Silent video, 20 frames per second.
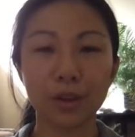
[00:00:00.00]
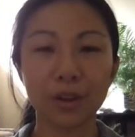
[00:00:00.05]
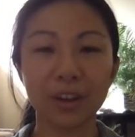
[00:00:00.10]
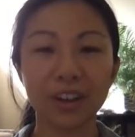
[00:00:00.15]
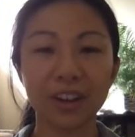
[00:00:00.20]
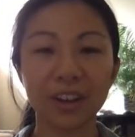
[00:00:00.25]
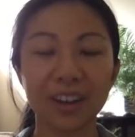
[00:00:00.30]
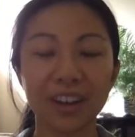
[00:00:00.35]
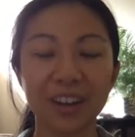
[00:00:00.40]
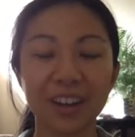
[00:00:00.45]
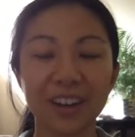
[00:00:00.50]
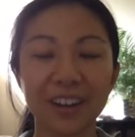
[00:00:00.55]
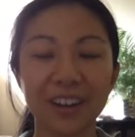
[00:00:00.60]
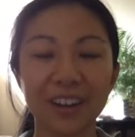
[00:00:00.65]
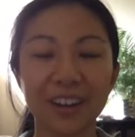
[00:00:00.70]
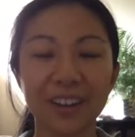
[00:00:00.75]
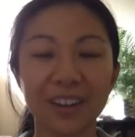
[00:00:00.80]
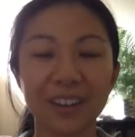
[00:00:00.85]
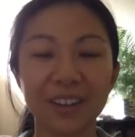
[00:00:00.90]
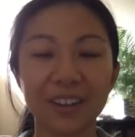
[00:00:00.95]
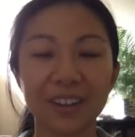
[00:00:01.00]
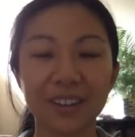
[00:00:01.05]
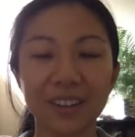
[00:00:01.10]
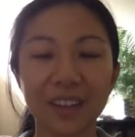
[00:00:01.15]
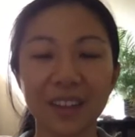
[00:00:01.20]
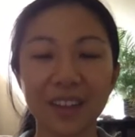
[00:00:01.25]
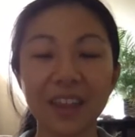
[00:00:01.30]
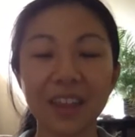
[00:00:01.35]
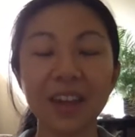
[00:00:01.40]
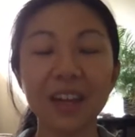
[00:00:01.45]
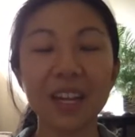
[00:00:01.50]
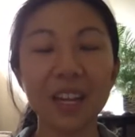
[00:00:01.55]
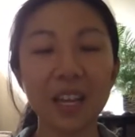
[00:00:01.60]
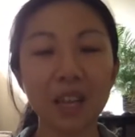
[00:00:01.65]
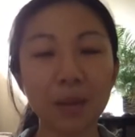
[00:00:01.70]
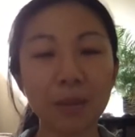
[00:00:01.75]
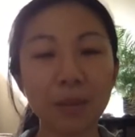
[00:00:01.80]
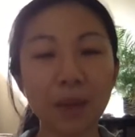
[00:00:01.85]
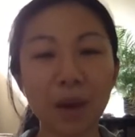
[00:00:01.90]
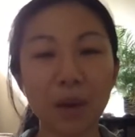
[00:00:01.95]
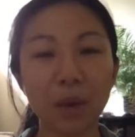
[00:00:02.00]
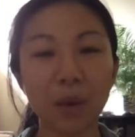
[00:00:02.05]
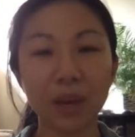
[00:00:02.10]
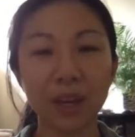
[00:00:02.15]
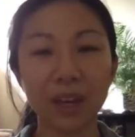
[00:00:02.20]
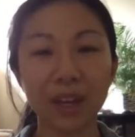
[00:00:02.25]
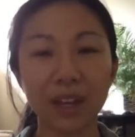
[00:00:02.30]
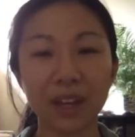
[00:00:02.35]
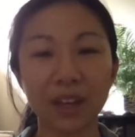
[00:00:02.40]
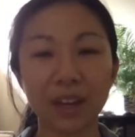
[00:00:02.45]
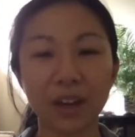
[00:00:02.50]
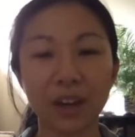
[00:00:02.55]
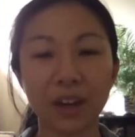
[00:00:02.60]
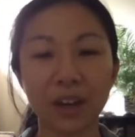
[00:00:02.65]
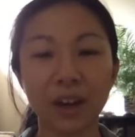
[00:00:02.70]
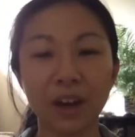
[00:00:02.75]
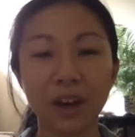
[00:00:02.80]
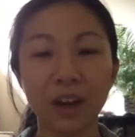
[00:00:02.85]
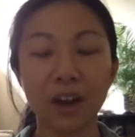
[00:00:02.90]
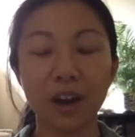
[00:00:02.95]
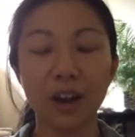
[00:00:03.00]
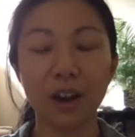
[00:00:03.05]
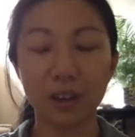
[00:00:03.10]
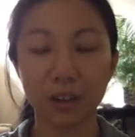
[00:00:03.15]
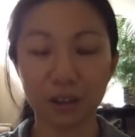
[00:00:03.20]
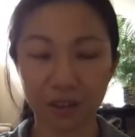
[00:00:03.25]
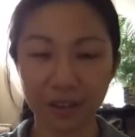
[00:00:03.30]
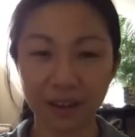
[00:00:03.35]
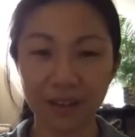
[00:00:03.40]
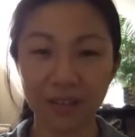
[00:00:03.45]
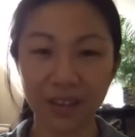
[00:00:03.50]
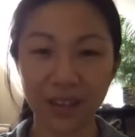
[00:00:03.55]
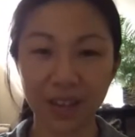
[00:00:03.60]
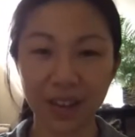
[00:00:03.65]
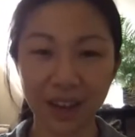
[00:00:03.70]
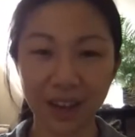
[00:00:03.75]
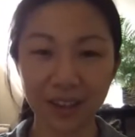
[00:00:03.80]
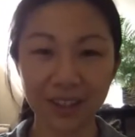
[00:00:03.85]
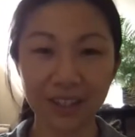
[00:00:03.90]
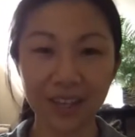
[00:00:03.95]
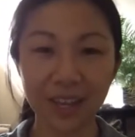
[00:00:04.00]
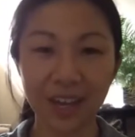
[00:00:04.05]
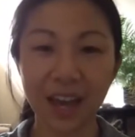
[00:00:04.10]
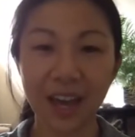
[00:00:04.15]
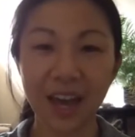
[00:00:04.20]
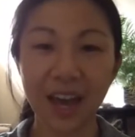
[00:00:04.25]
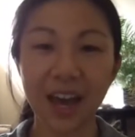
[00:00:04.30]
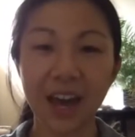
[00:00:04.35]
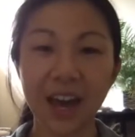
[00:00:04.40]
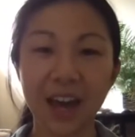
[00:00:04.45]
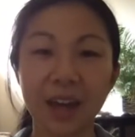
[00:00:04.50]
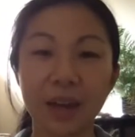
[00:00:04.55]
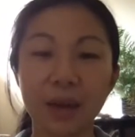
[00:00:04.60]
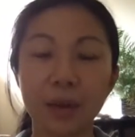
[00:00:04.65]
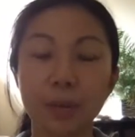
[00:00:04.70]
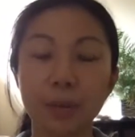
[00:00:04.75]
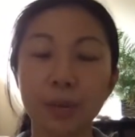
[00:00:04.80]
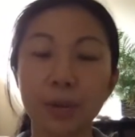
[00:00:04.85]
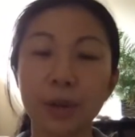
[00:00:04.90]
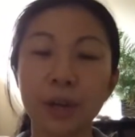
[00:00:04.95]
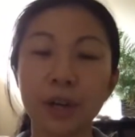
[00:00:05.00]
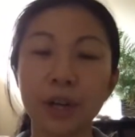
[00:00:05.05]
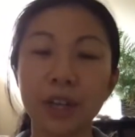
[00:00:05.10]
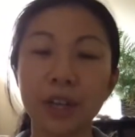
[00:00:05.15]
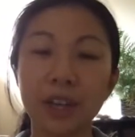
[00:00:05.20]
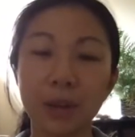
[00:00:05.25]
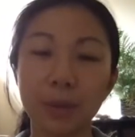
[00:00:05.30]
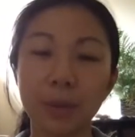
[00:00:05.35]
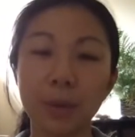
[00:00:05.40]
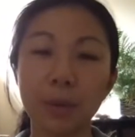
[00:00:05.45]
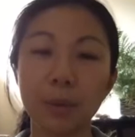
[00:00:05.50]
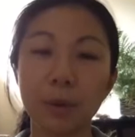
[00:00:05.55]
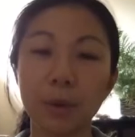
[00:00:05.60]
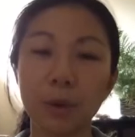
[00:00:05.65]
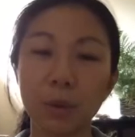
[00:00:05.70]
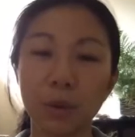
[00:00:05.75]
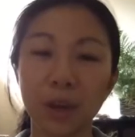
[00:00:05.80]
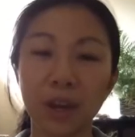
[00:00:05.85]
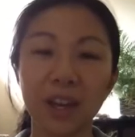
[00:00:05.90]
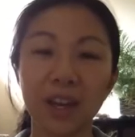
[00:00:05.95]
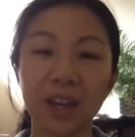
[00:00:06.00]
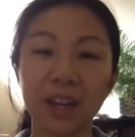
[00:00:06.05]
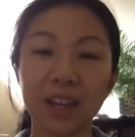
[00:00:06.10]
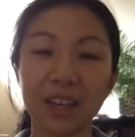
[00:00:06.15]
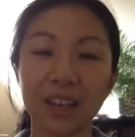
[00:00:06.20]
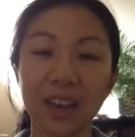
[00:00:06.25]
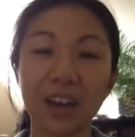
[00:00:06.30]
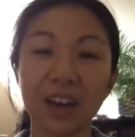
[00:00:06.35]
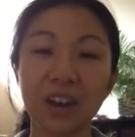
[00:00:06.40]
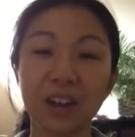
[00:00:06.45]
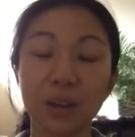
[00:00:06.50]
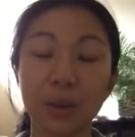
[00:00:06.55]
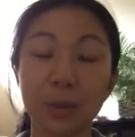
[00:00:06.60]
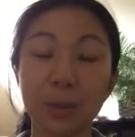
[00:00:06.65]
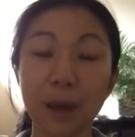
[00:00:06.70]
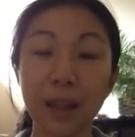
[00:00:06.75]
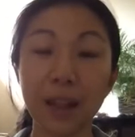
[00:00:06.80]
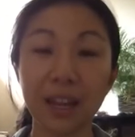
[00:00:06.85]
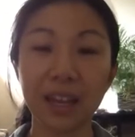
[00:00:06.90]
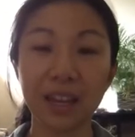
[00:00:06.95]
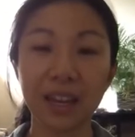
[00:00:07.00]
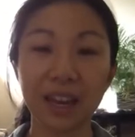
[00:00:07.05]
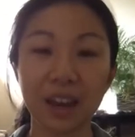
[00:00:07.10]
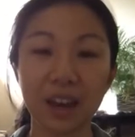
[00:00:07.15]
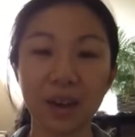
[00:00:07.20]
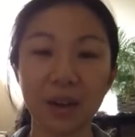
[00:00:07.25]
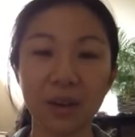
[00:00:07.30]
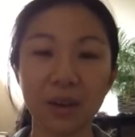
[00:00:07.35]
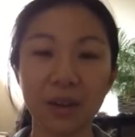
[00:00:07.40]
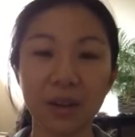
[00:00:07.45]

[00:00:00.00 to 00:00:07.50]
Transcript: Good. And then keep that weight here on your left hand and put a little bit more weight again on your belly now.